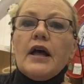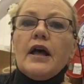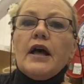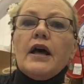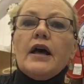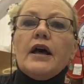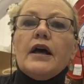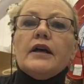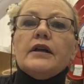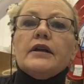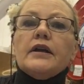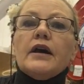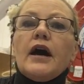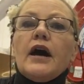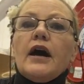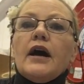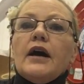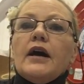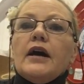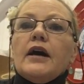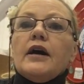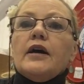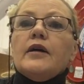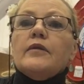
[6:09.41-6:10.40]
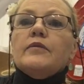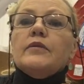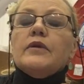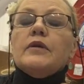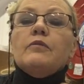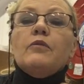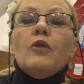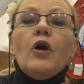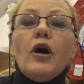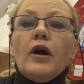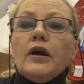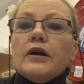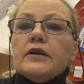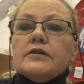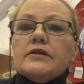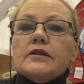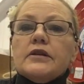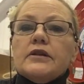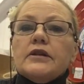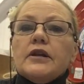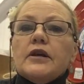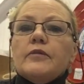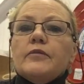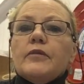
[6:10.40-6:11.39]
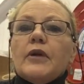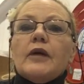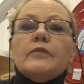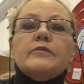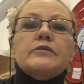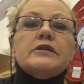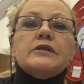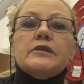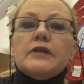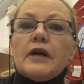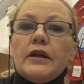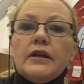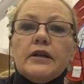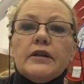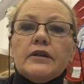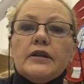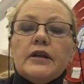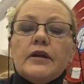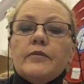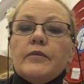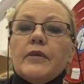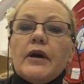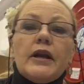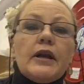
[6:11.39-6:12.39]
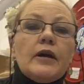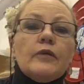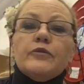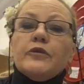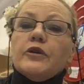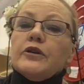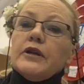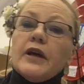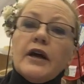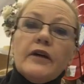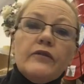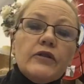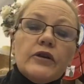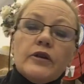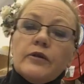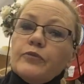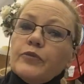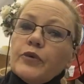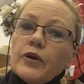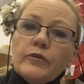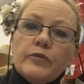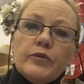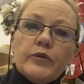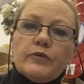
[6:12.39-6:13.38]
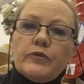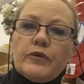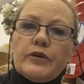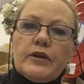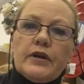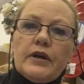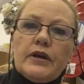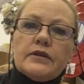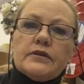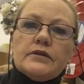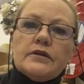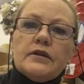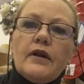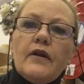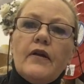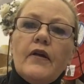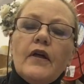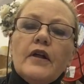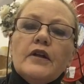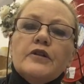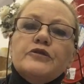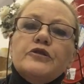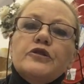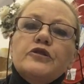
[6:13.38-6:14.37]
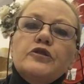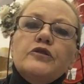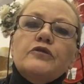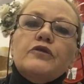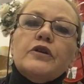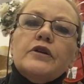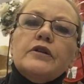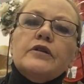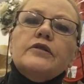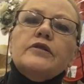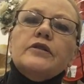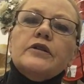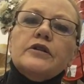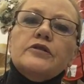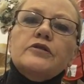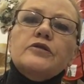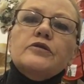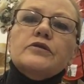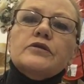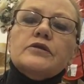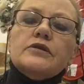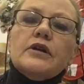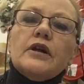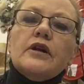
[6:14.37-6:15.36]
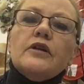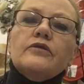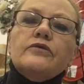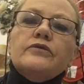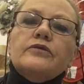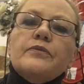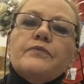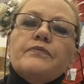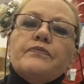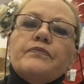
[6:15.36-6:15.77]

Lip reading: and I am marketing them, I'm selling them, and I'm not having a problem with that. So you've got to think to yourself,